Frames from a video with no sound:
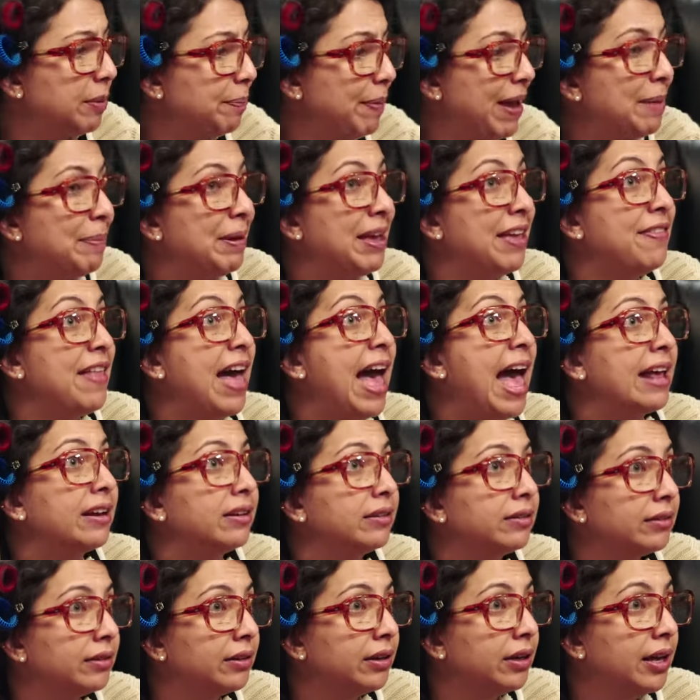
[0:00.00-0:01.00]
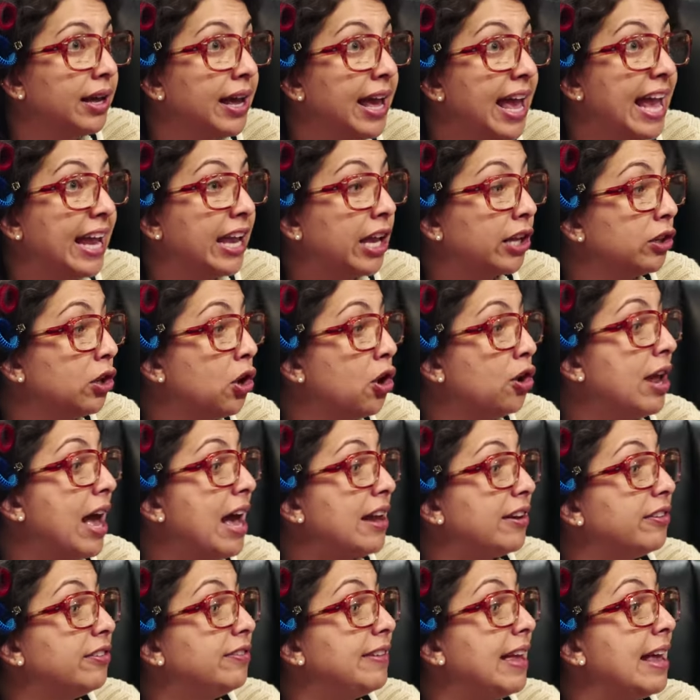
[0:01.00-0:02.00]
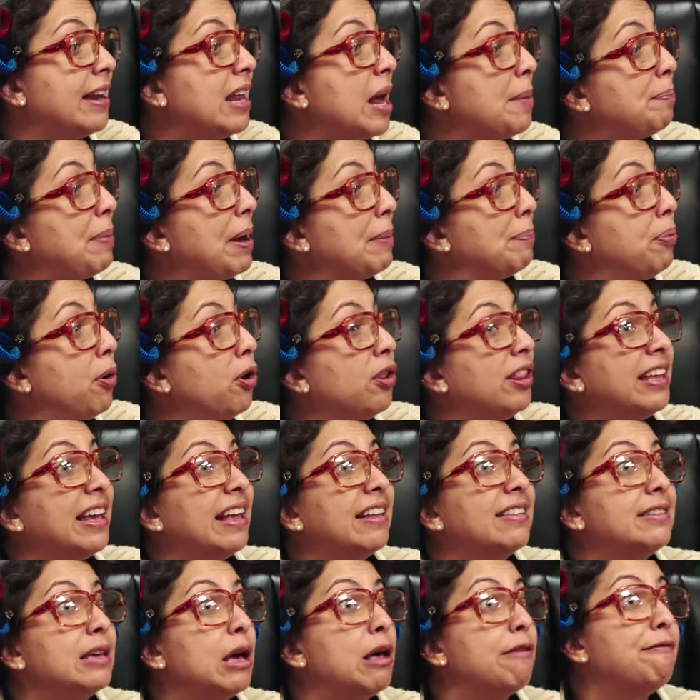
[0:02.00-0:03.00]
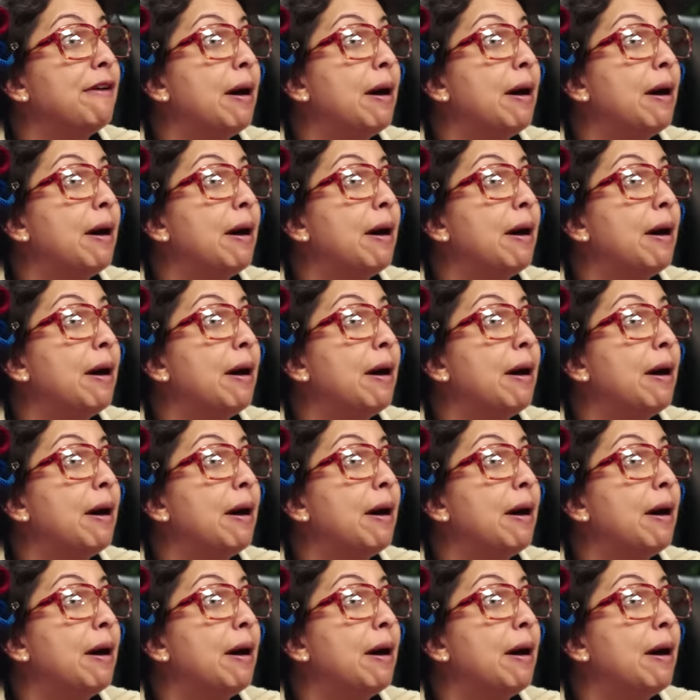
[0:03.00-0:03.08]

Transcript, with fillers: the baby in that. It can learn how to stand up by pulling itself